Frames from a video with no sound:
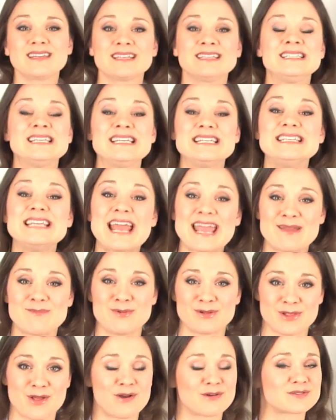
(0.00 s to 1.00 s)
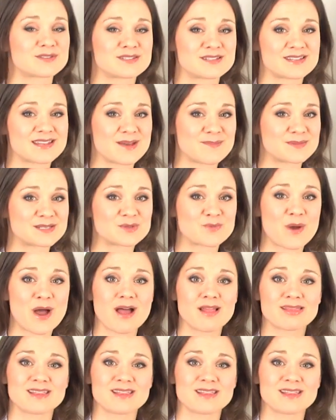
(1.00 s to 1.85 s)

today belongs to them as well.